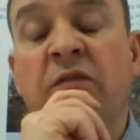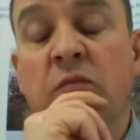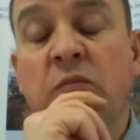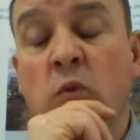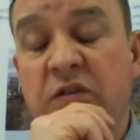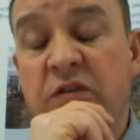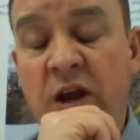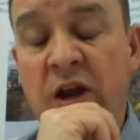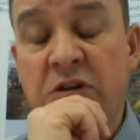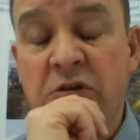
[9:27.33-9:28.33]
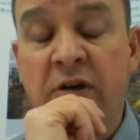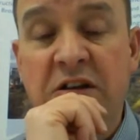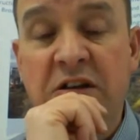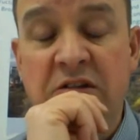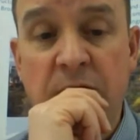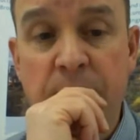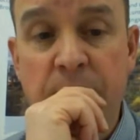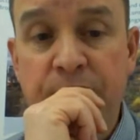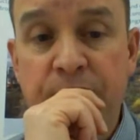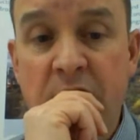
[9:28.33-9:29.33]
Water Framework Directive.
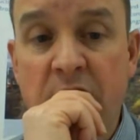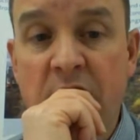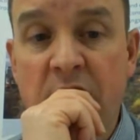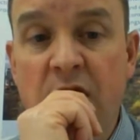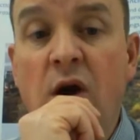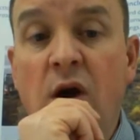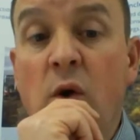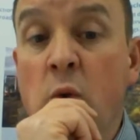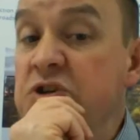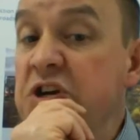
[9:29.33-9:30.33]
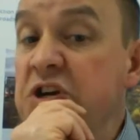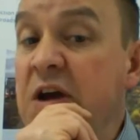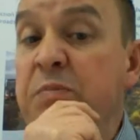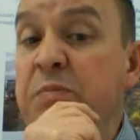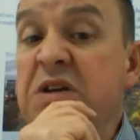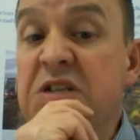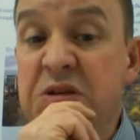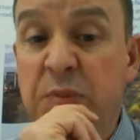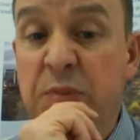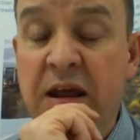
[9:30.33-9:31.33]
Water Company Business
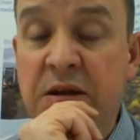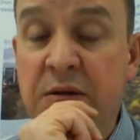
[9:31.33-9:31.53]
Plan.